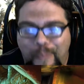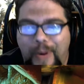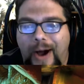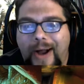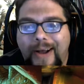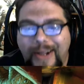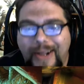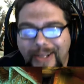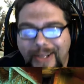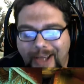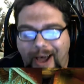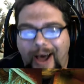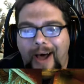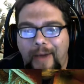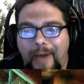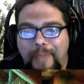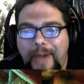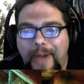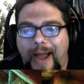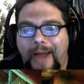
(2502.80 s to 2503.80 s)
buckled
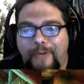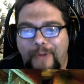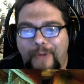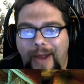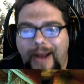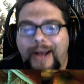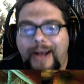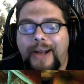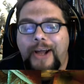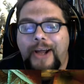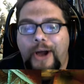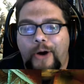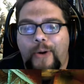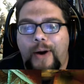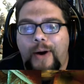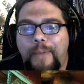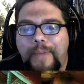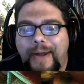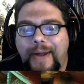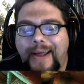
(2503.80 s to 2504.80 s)
up and ready to go
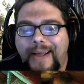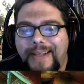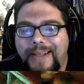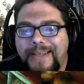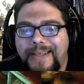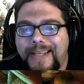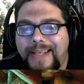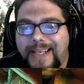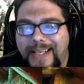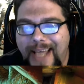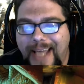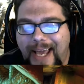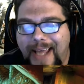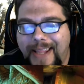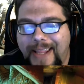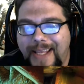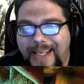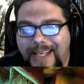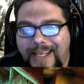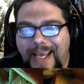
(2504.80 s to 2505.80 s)
up against
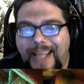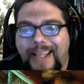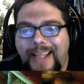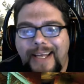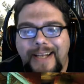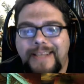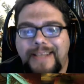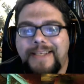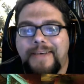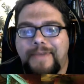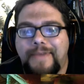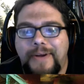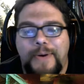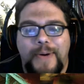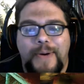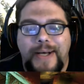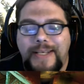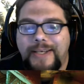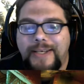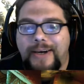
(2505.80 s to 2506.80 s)
the deadliness of an
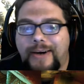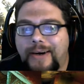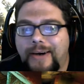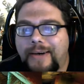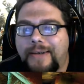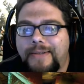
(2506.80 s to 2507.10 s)
OSR.